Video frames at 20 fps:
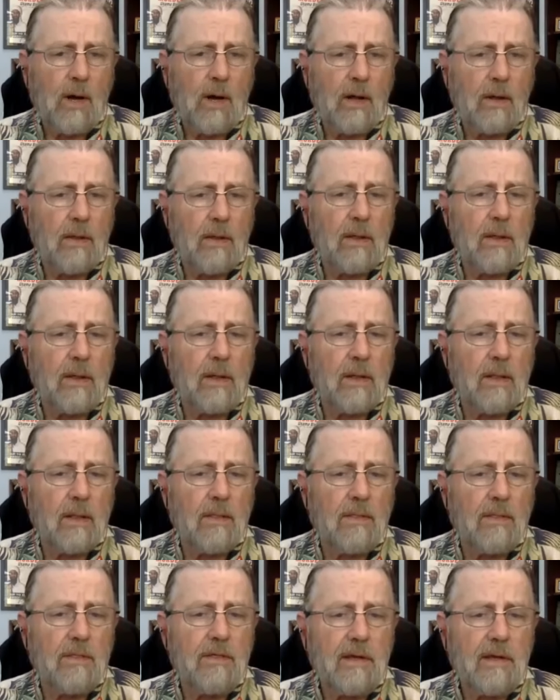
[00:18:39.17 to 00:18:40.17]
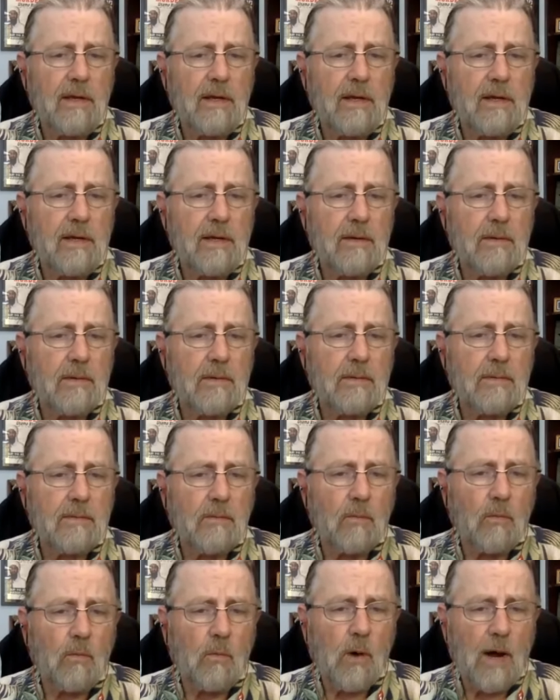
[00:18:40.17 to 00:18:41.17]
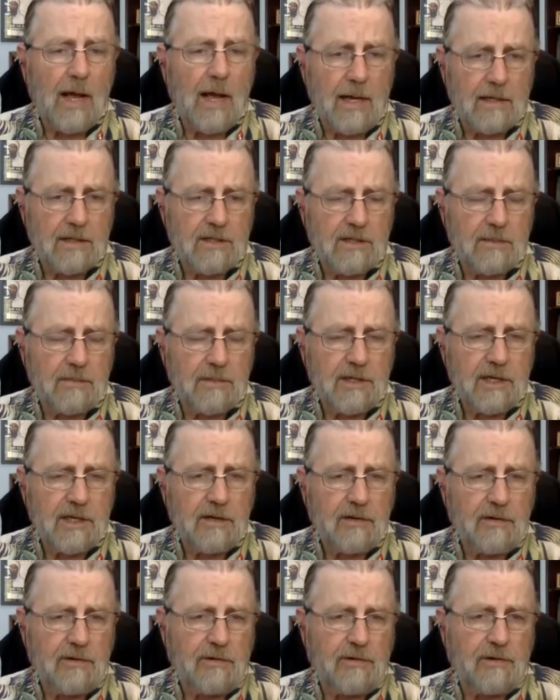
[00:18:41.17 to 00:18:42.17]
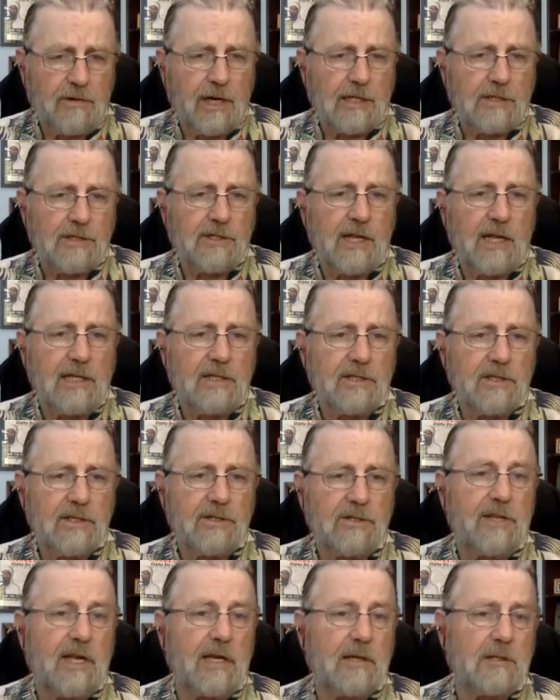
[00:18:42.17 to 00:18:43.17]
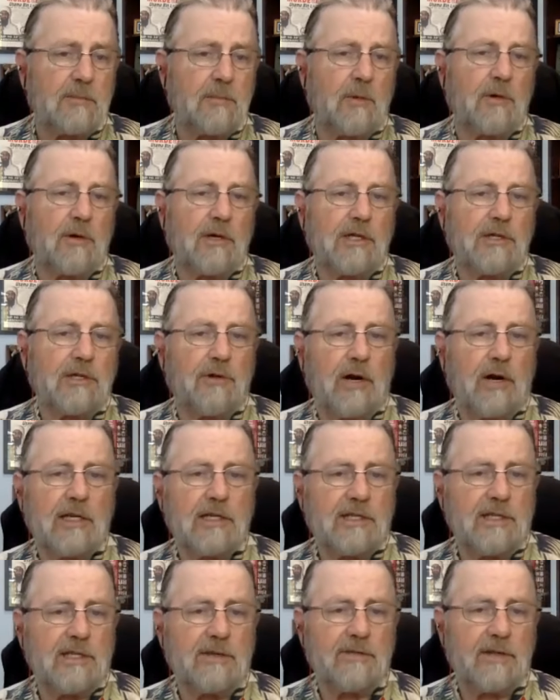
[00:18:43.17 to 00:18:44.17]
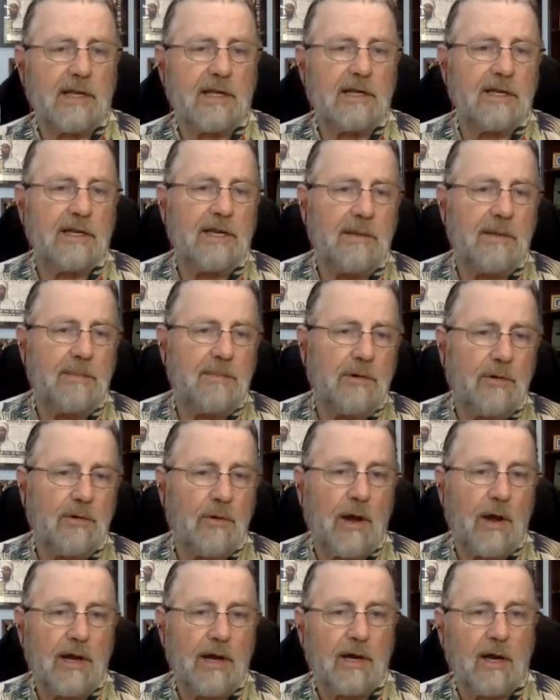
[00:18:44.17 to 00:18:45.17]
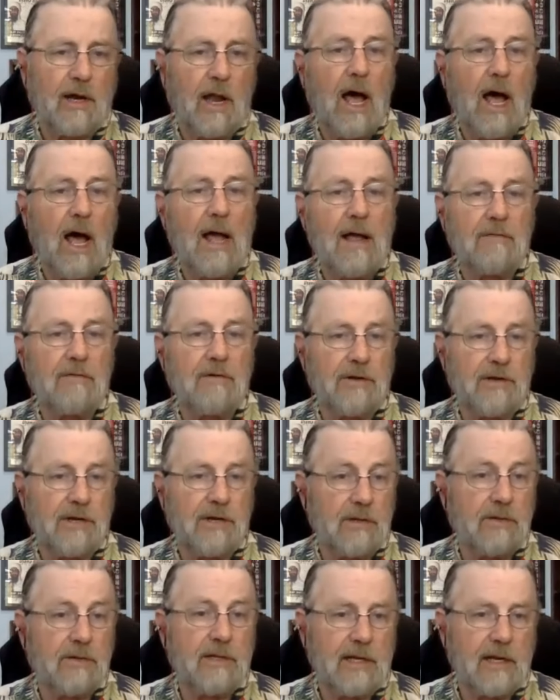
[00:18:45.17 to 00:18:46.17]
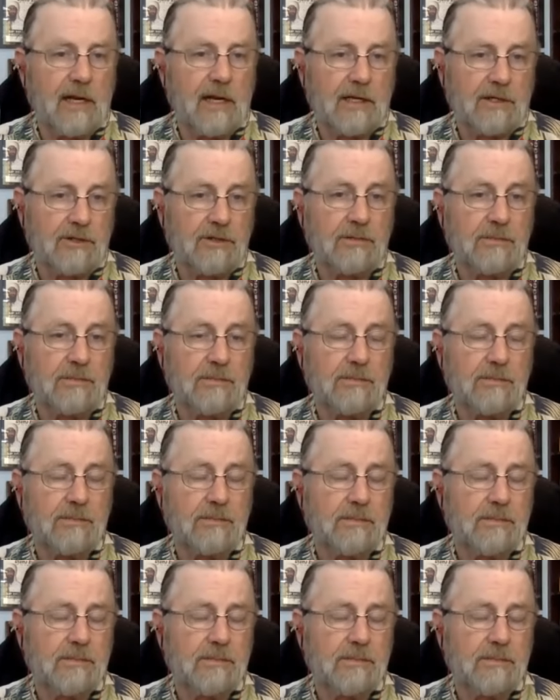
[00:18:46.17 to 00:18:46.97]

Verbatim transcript: Well, the West, and particularly the United States, is desperately trying to see if they can keep Ukraine alive until the election.